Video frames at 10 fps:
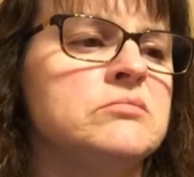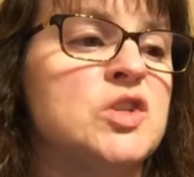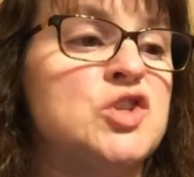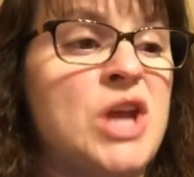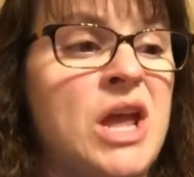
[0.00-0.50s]

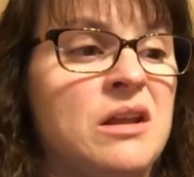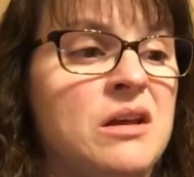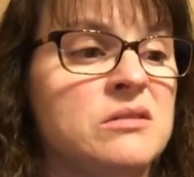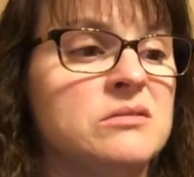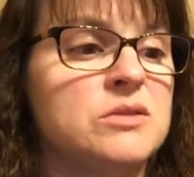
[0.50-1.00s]

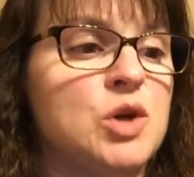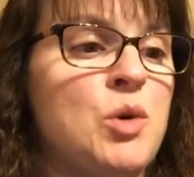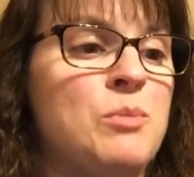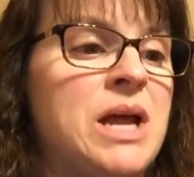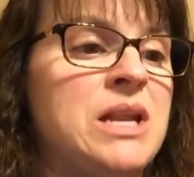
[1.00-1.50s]
Jana, who
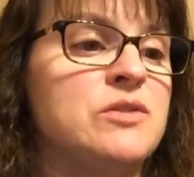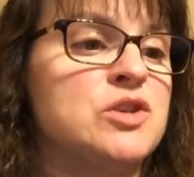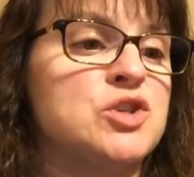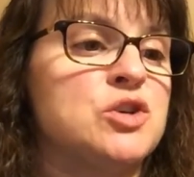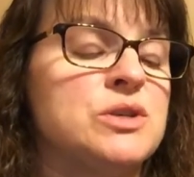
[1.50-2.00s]
I'm not even
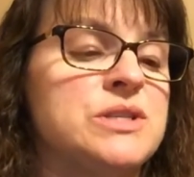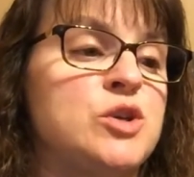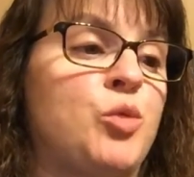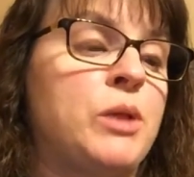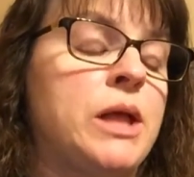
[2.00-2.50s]
sure is
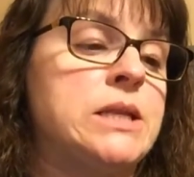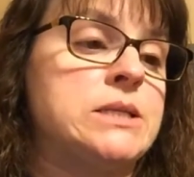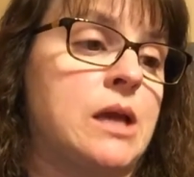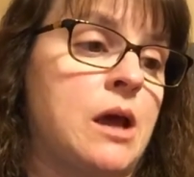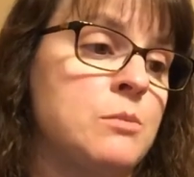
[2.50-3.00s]
still planning
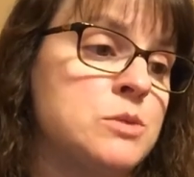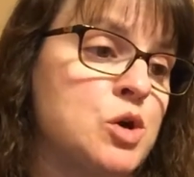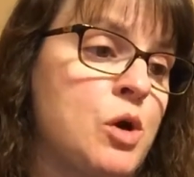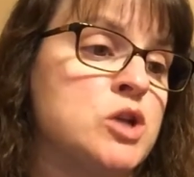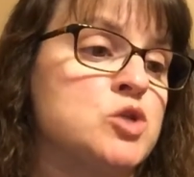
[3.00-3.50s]
to come to
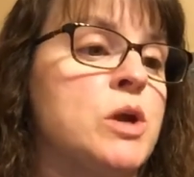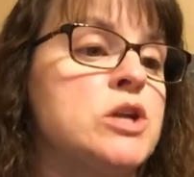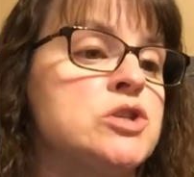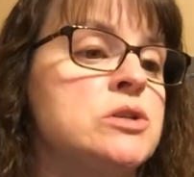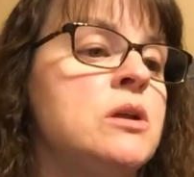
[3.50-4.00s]

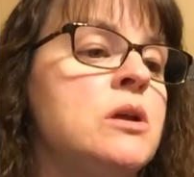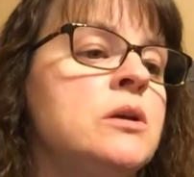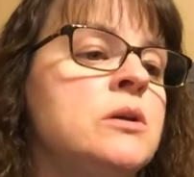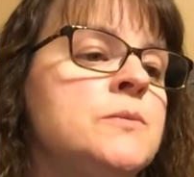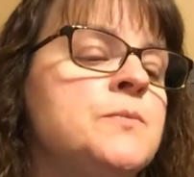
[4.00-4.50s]
graduation?
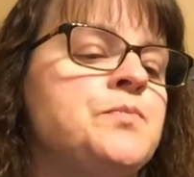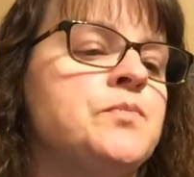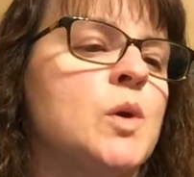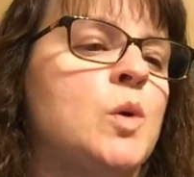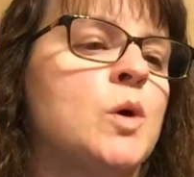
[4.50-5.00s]

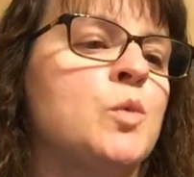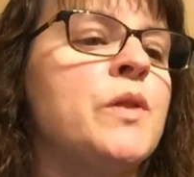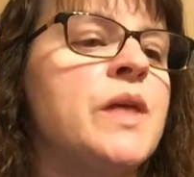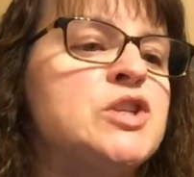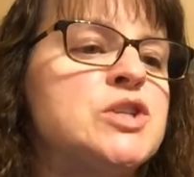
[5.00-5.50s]
Or will
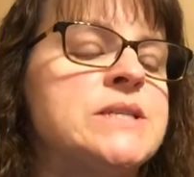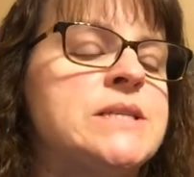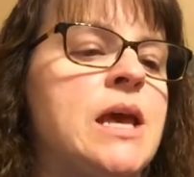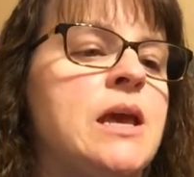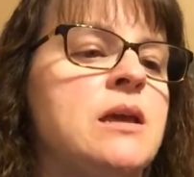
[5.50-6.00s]
they just
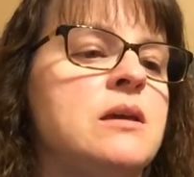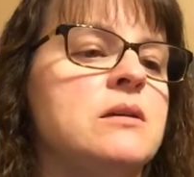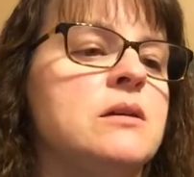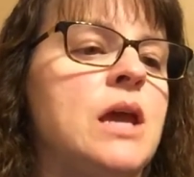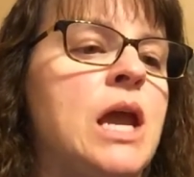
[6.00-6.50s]
say
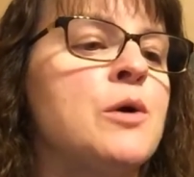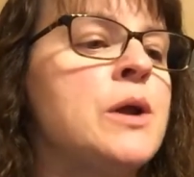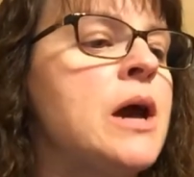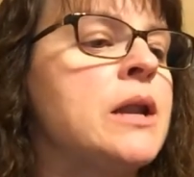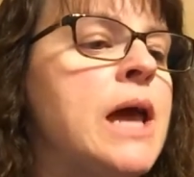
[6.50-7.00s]

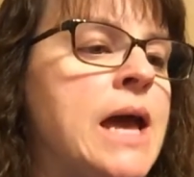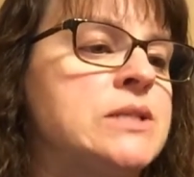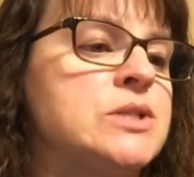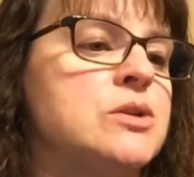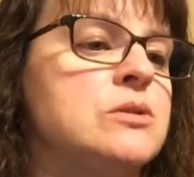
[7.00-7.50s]
Ariana
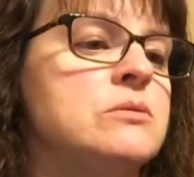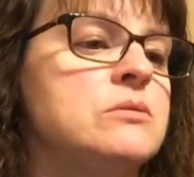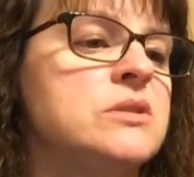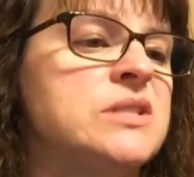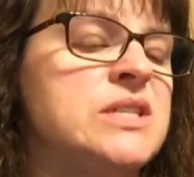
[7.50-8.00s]
Hazard,
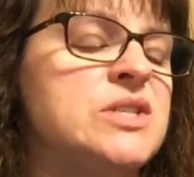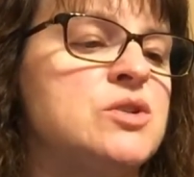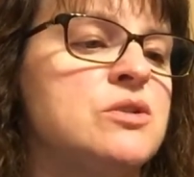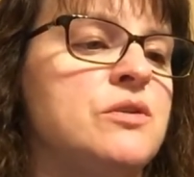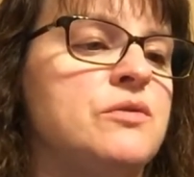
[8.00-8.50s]

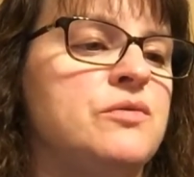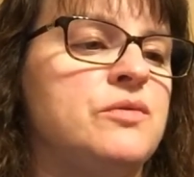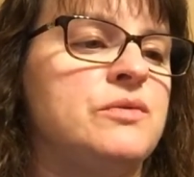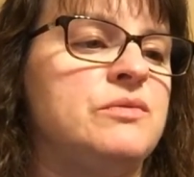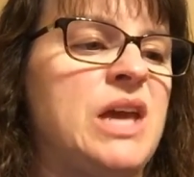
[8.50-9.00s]
sister of
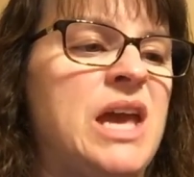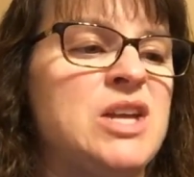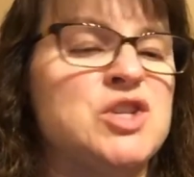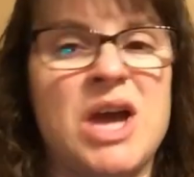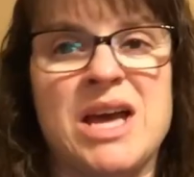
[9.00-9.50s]

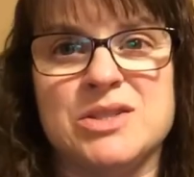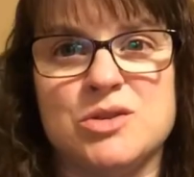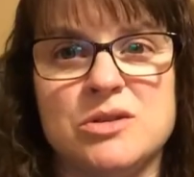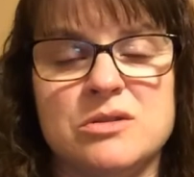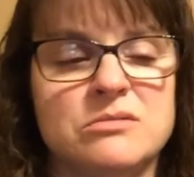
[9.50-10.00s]
Gage
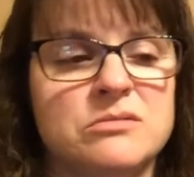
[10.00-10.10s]
Hazard?